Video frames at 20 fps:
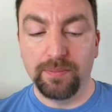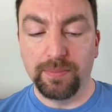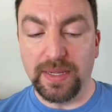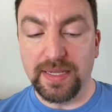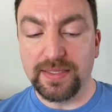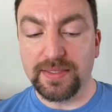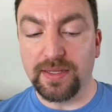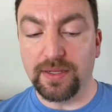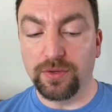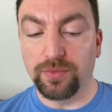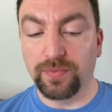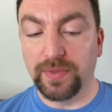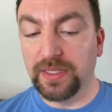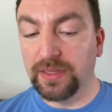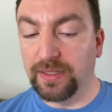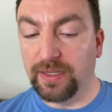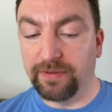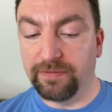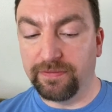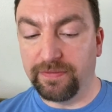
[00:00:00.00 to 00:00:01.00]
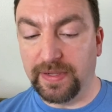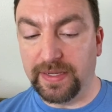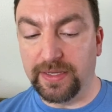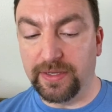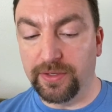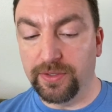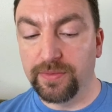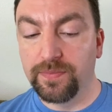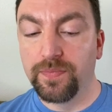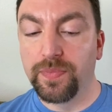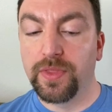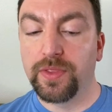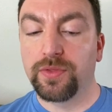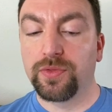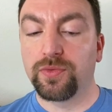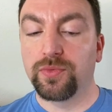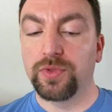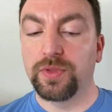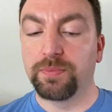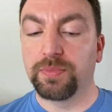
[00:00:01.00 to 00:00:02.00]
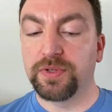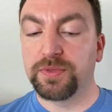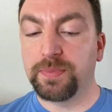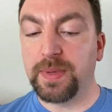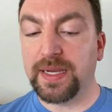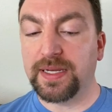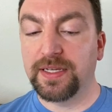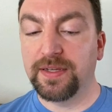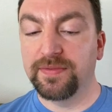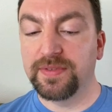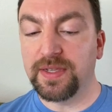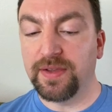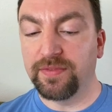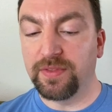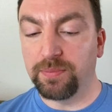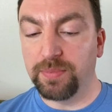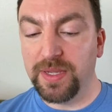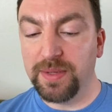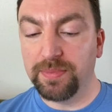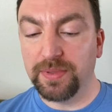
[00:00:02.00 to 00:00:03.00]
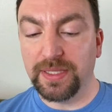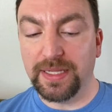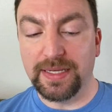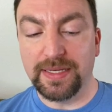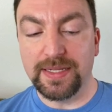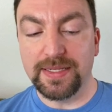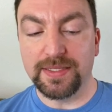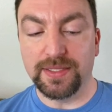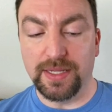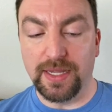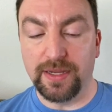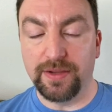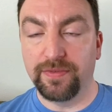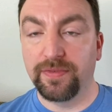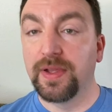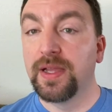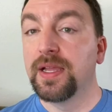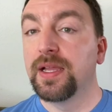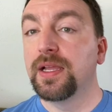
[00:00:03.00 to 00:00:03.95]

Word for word: based on a real life figure through the perspectives of the people in his life.